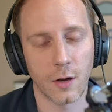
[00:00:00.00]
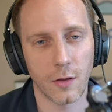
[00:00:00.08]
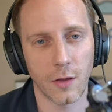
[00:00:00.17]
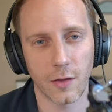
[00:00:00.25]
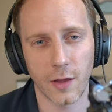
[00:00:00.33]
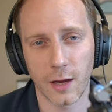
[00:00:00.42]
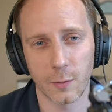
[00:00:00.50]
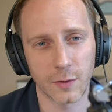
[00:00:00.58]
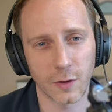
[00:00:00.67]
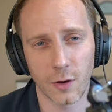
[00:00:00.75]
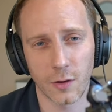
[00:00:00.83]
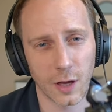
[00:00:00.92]
there was
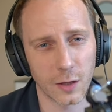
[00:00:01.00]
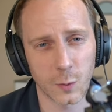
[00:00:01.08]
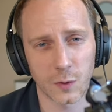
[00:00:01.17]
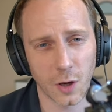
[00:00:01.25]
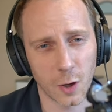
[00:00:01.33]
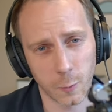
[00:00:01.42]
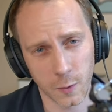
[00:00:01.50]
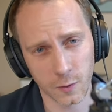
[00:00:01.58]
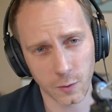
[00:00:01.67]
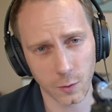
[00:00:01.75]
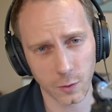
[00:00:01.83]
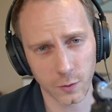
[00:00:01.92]
theirs was open
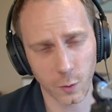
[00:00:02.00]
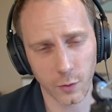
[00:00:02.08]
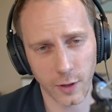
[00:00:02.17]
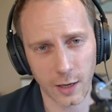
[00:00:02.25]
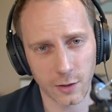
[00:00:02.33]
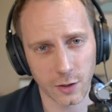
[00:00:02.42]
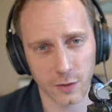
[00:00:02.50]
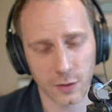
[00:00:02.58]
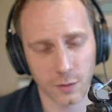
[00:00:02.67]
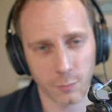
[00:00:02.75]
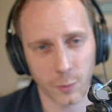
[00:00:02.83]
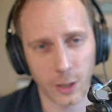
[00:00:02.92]
source, or they'd
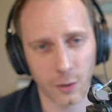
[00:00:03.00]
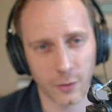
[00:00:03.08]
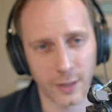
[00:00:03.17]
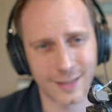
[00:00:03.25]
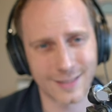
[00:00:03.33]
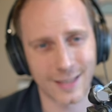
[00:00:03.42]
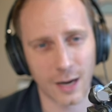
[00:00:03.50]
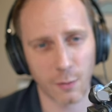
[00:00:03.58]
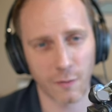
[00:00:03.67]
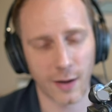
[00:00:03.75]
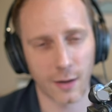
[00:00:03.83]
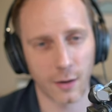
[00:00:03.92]
just put it on the internet
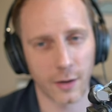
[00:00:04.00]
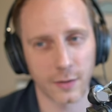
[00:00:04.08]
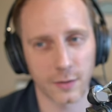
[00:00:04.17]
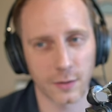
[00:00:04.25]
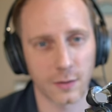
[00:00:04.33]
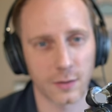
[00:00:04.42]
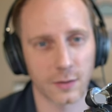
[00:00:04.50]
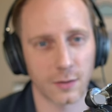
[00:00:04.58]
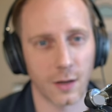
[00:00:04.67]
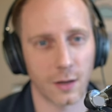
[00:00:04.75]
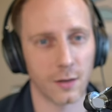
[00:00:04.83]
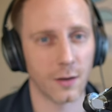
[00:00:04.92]
without a license.
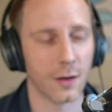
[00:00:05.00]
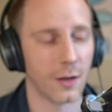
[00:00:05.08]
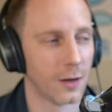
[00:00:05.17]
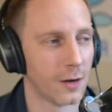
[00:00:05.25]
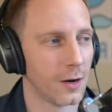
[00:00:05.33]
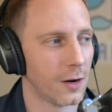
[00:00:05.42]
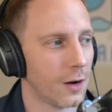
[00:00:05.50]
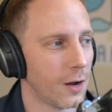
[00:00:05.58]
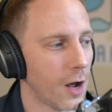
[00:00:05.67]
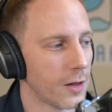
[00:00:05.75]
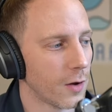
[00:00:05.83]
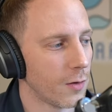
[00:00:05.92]
I, uh,
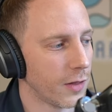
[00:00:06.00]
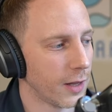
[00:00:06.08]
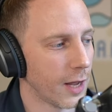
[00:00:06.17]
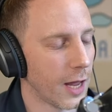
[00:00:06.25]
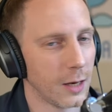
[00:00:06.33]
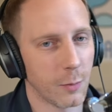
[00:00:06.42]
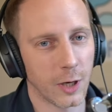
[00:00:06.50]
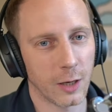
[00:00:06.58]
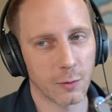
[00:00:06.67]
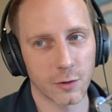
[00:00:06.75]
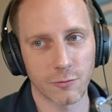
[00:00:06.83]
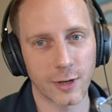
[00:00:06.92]
I don't think anybody
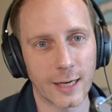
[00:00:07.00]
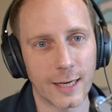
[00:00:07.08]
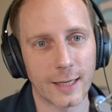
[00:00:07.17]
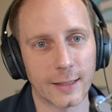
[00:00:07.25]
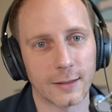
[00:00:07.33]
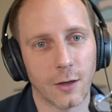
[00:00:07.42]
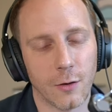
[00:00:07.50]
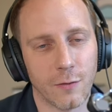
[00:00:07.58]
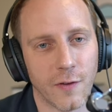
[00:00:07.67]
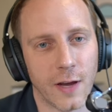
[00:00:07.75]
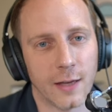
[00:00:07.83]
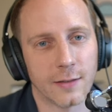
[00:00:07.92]
was really as au
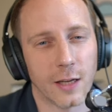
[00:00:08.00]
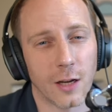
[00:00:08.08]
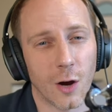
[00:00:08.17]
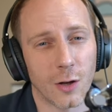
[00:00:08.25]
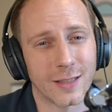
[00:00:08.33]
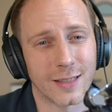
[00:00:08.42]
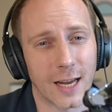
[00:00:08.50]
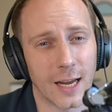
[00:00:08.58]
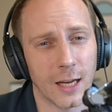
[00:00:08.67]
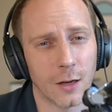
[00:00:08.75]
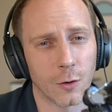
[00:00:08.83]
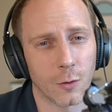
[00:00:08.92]
fait as they are
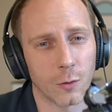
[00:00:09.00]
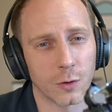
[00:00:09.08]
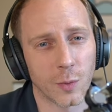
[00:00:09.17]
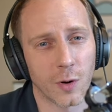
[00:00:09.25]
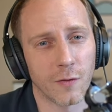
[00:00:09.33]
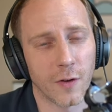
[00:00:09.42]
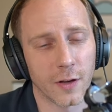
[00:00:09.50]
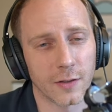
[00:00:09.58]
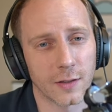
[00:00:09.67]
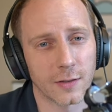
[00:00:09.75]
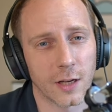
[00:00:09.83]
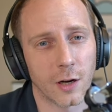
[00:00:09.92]
today, as well versed
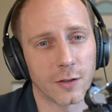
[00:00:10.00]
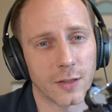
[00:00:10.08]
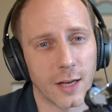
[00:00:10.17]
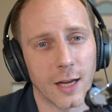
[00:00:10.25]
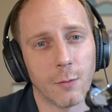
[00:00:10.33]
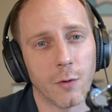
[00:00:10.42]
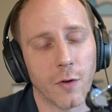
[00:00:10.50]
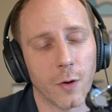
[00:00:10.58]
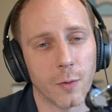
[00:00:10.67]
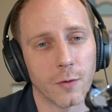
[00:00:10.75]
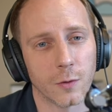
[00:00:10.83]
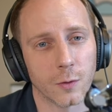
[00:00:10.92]
as they are today with
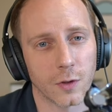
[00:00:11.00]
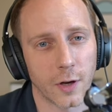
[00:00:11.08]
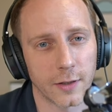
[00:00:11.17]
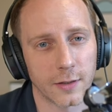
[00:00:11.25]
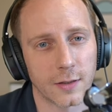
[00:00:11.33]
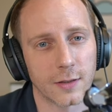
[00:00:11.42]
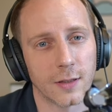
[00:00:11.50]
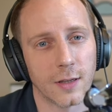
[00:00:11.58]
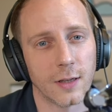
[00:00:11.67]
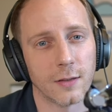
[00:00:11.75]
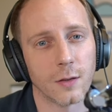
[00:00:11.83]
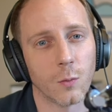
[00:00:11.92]
open source
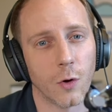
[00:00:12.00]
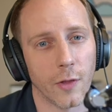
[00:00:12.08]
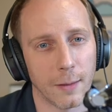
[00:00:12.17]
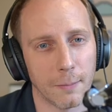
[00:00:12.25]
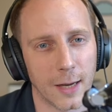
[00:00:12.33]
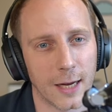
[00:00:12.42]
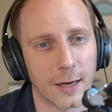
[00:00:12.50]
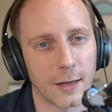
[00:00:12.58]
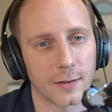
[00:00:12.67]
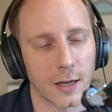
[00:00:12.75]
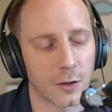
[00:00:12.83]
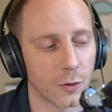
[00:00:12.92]
licenses and what they mean,
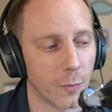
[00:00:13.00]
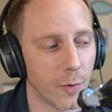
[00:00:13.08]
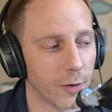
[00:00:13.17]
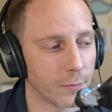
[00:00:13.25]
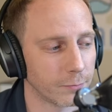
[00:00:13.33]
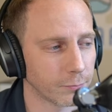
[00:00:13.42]
etc. But